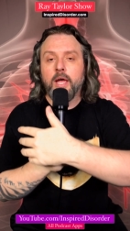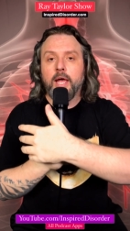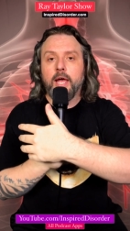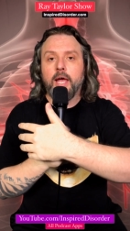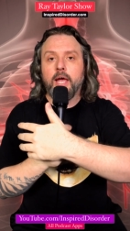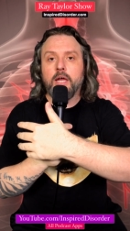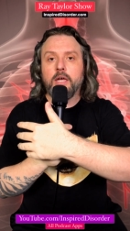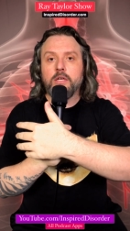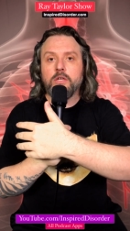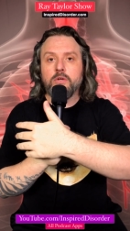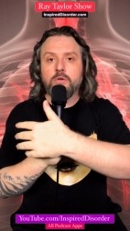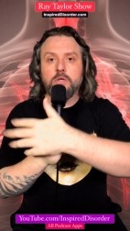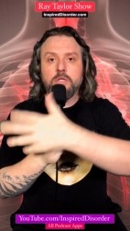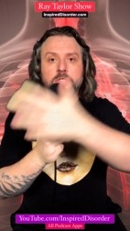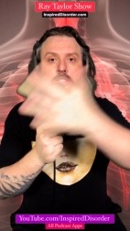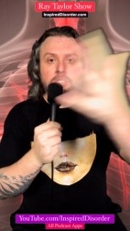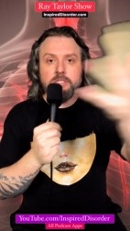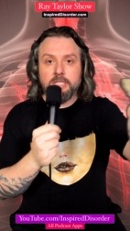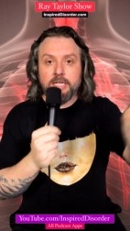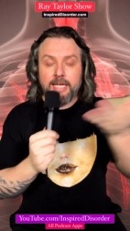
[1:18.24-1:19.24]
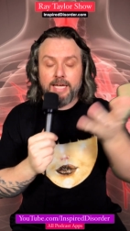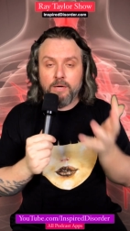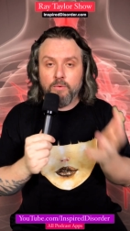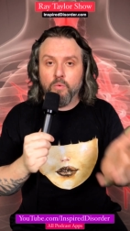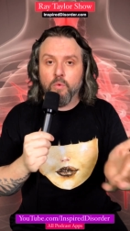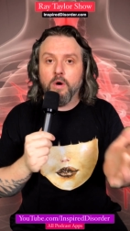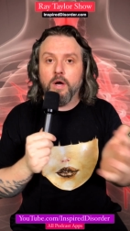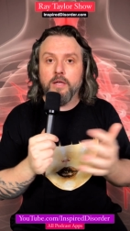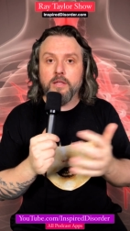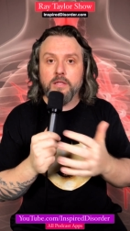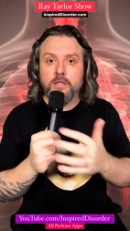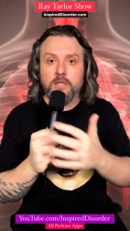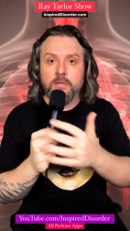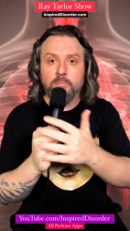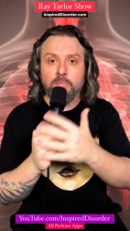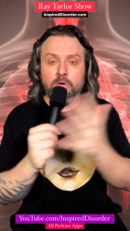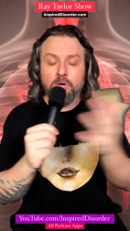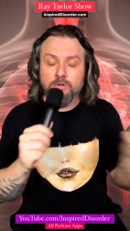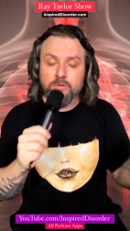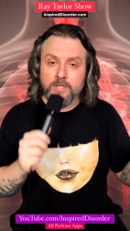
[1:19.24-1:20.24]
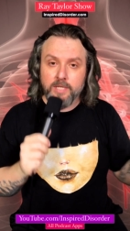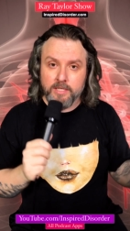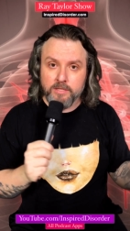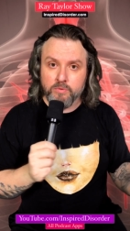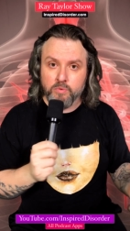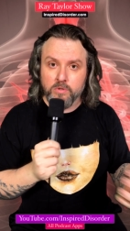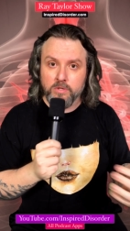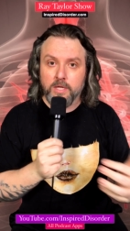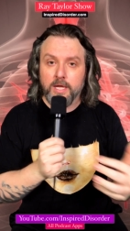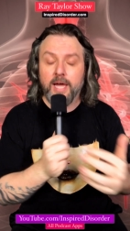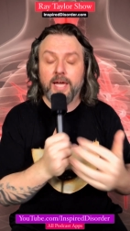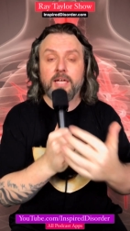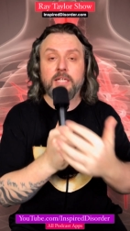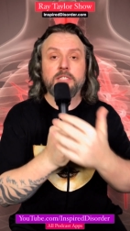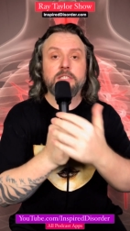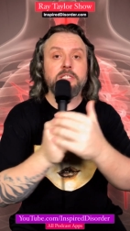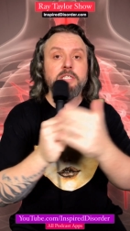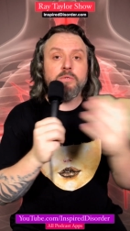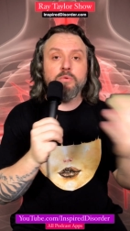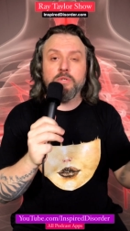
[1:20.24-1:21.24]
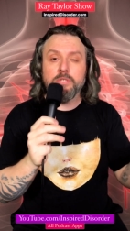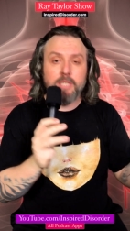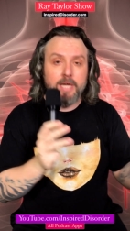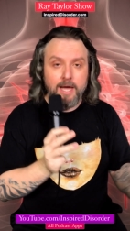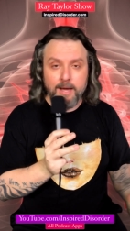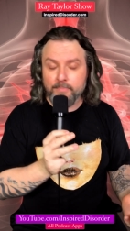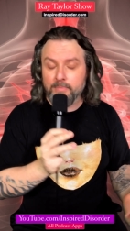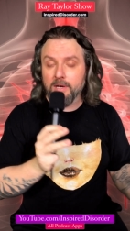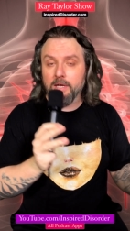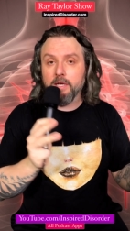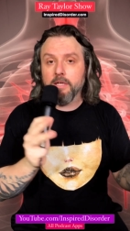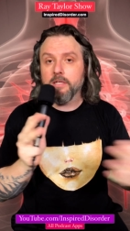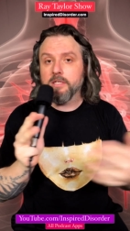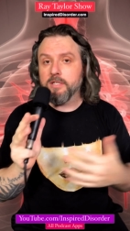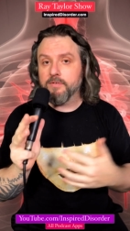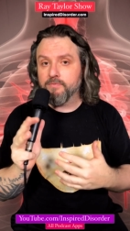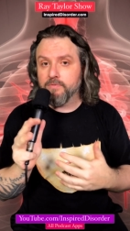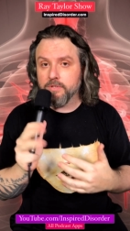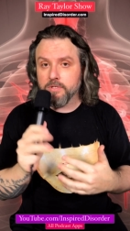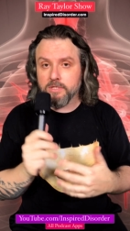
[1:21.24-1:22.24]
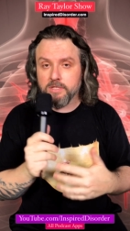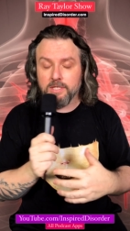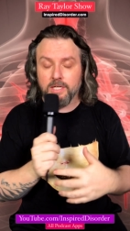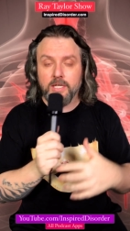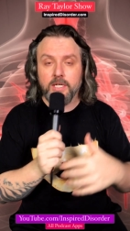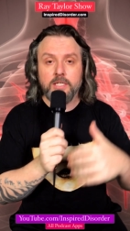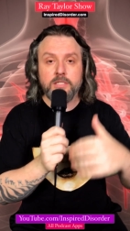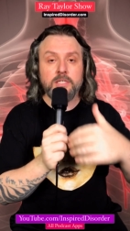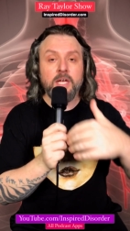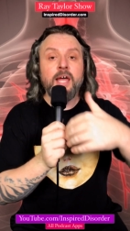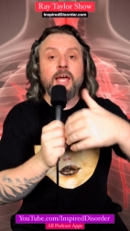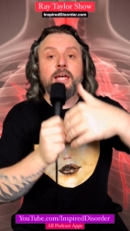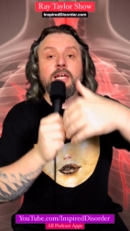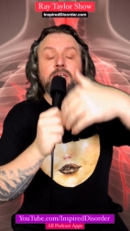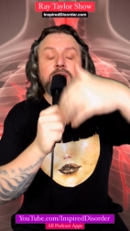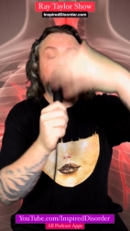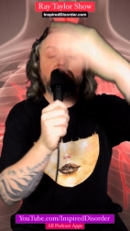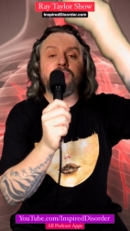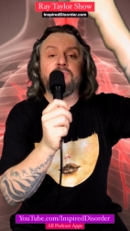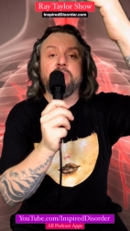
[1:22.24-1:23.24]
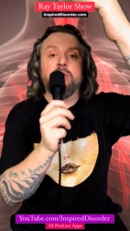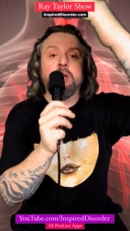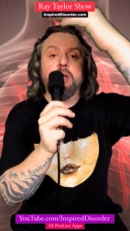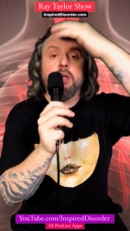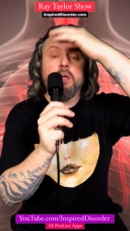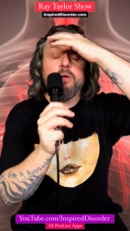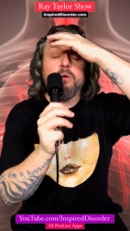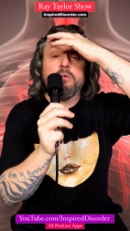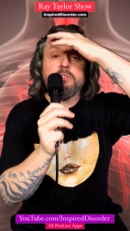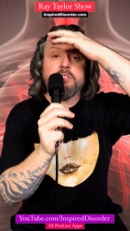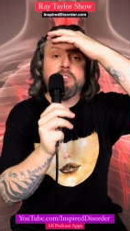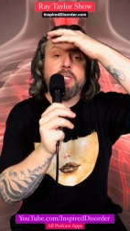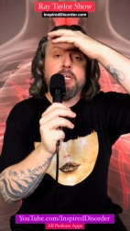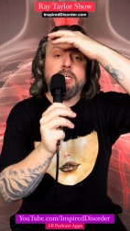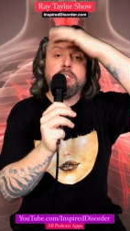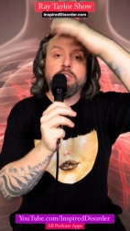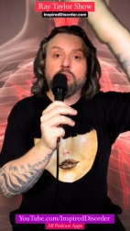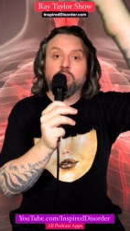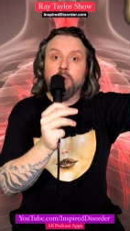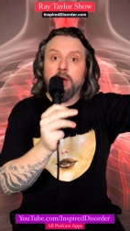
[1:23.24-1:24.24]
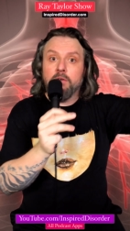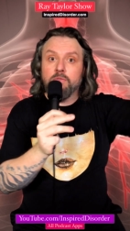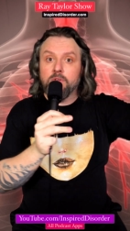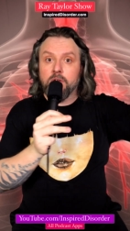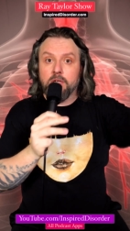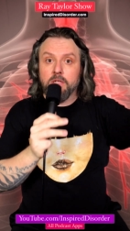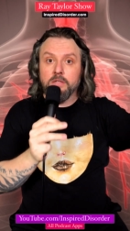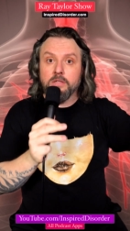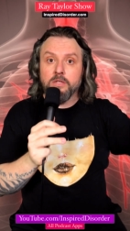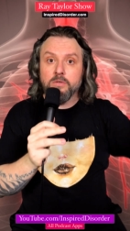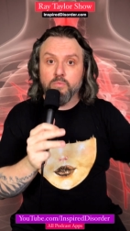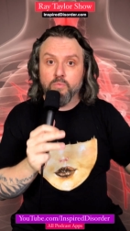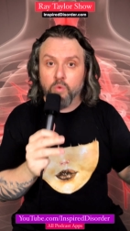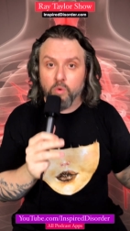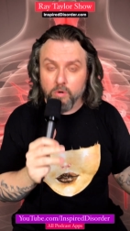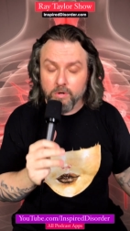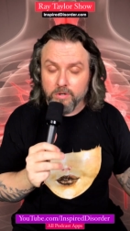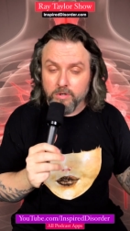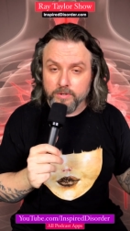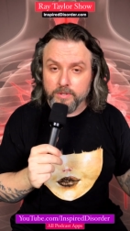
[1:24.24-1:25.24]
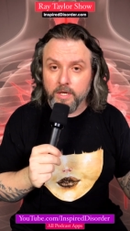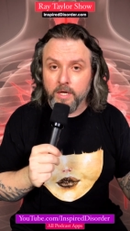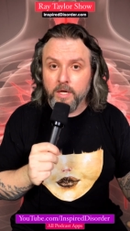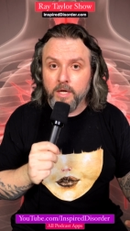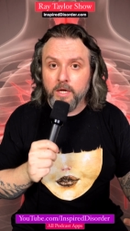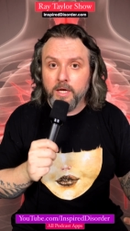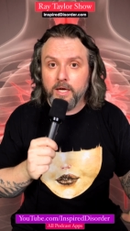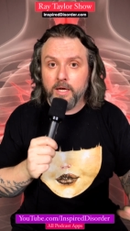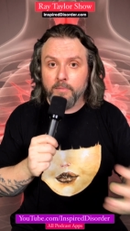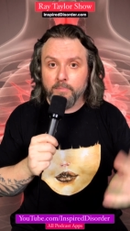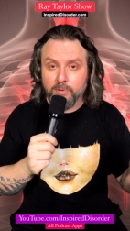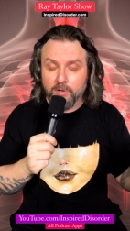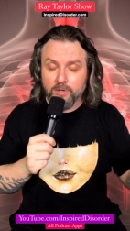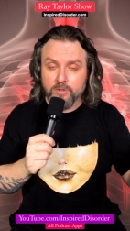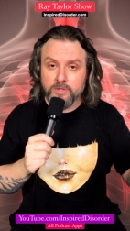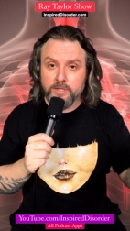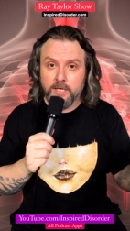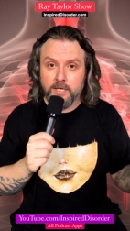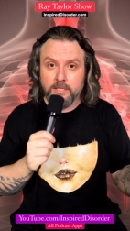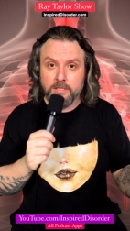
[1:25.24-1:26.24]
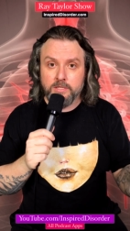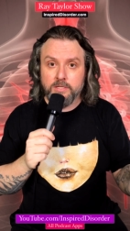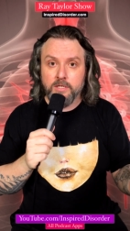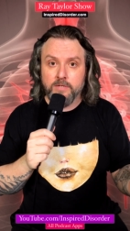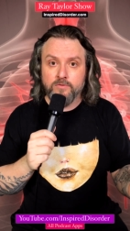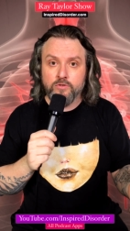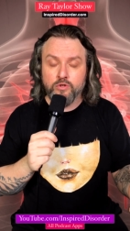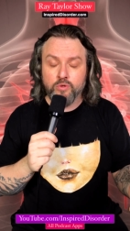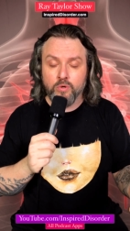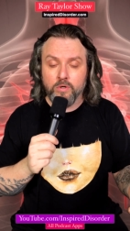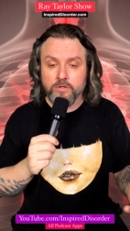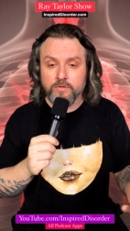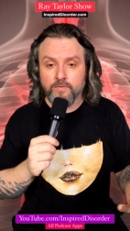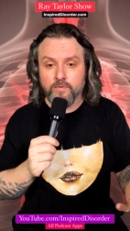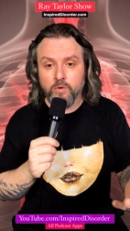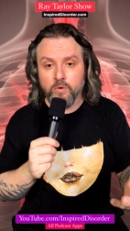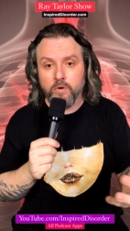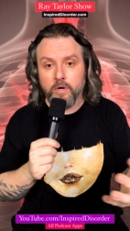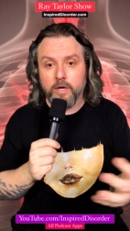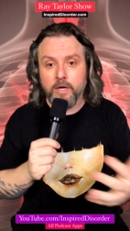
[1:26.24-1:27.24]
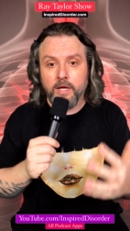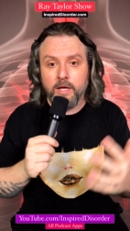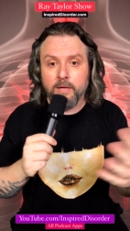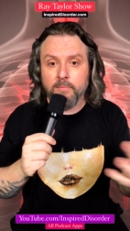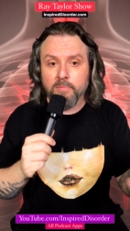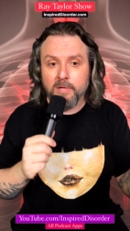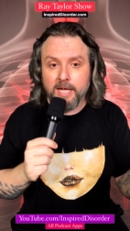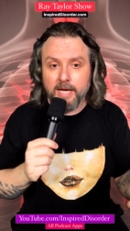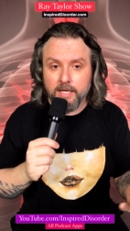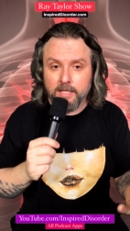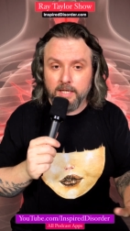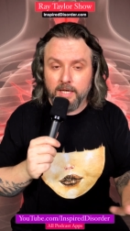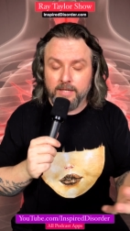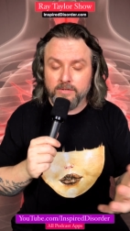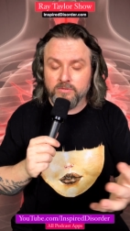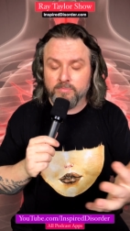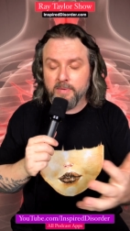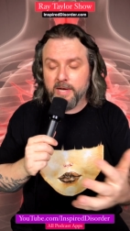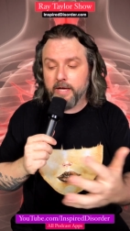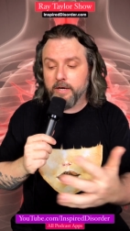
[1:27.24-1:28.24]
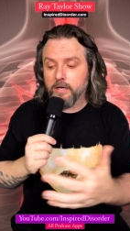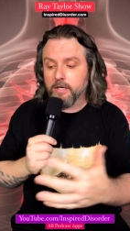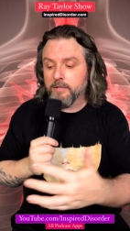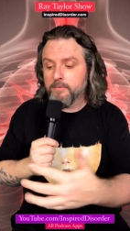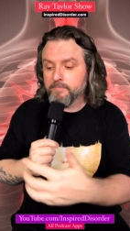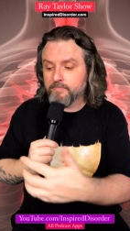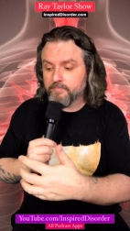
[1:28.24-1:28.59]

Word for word: and you could see what the protests were like and see what's happening in different cities, different cities around the, the world in protest of George Floyd and Black Lives Matter.